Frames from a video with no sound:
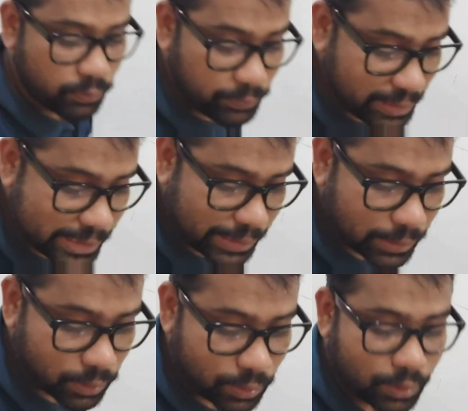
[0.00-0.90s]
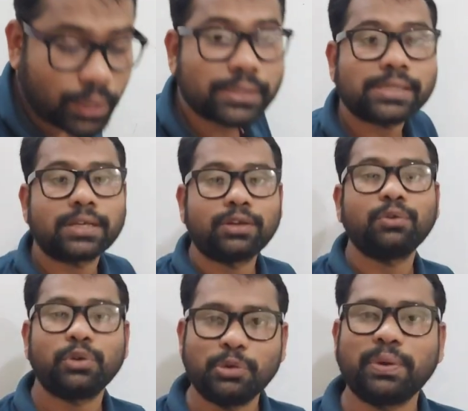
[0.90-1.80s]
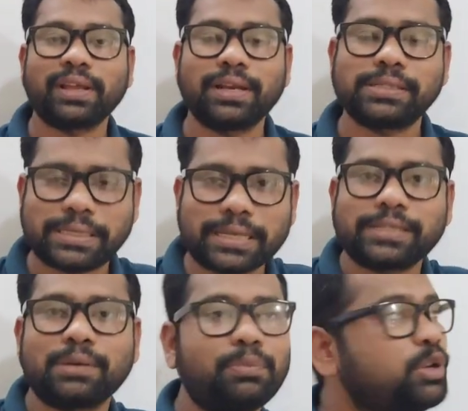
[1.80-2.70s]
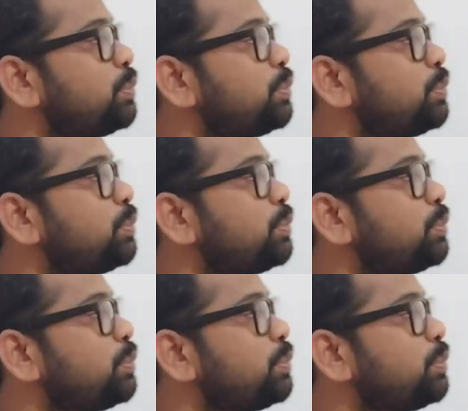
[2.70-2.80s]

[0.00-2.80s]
we'll see just two numericals, just example